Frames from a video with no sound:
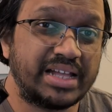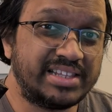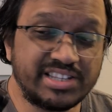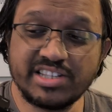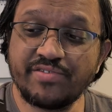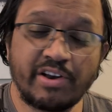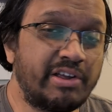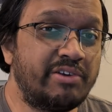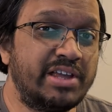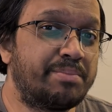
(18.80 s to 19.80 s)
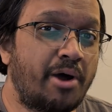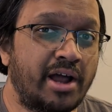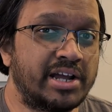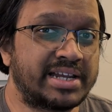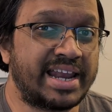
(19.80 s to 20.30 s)
This is a very unique
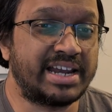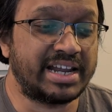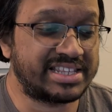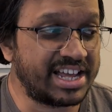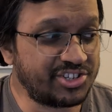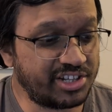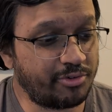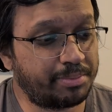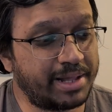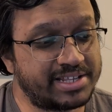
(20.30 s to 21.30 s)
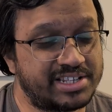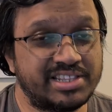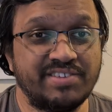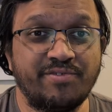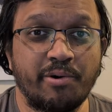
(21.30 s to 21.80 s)
product, and it essentially
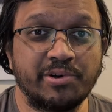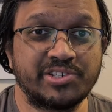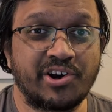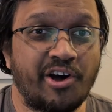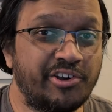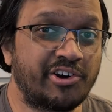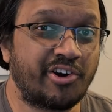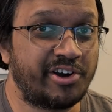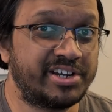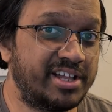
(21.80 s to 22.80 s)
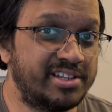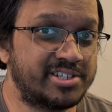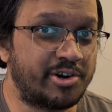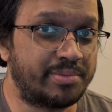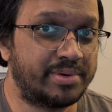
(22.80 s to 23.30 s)
replaces the focuser on your current
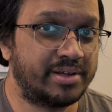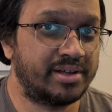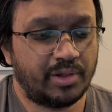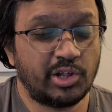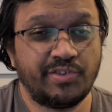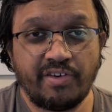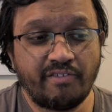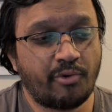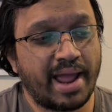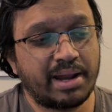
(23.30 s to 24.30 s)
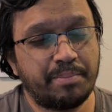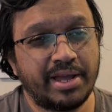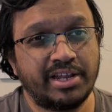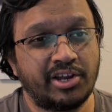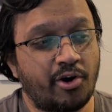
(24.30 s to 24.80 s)
telescope. So if you have a rack and
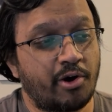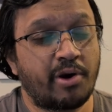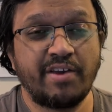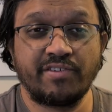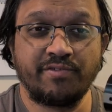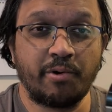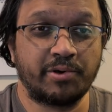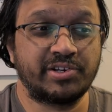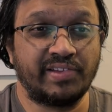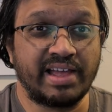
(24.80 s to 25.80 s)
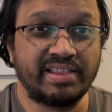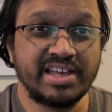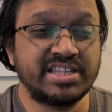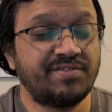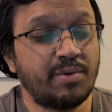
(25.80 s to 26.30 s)
pinion or a Crayford focuser like
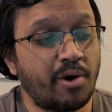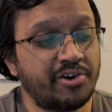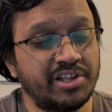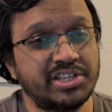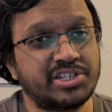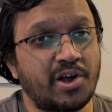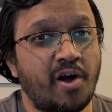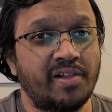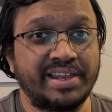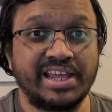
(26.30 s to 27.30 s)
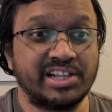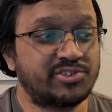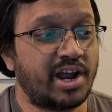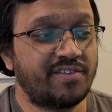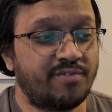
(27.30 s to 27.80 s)
this, if you want to install an
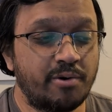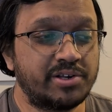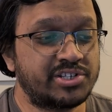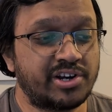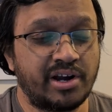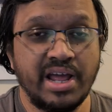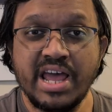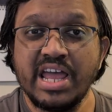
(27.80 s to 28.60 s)
electronic focuser,